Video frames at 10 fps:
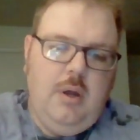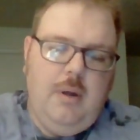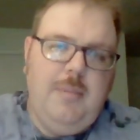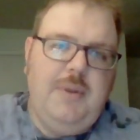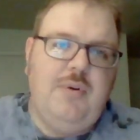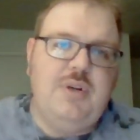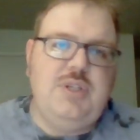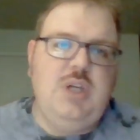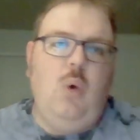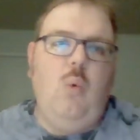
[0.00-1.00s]
But there is
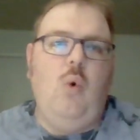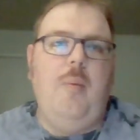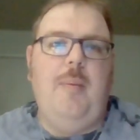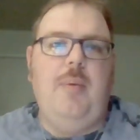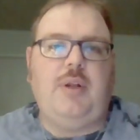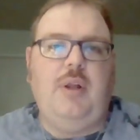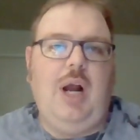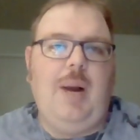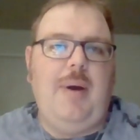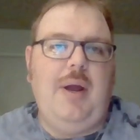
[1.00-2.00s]
still one more book to
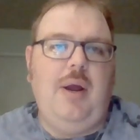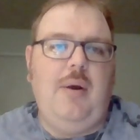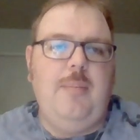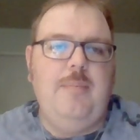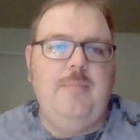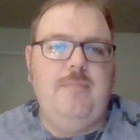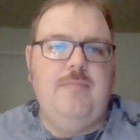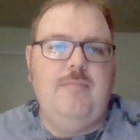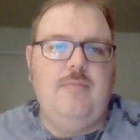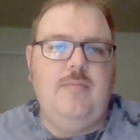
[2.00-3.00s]
talk about here.
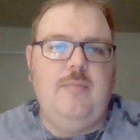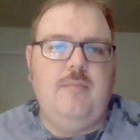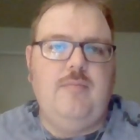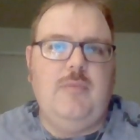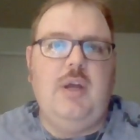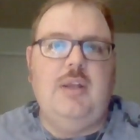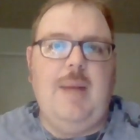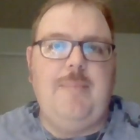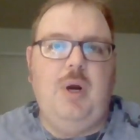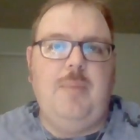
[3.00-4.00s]

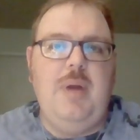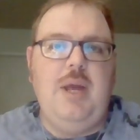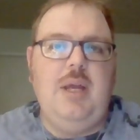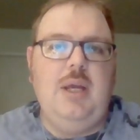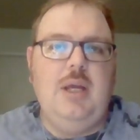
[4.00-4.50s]
That book being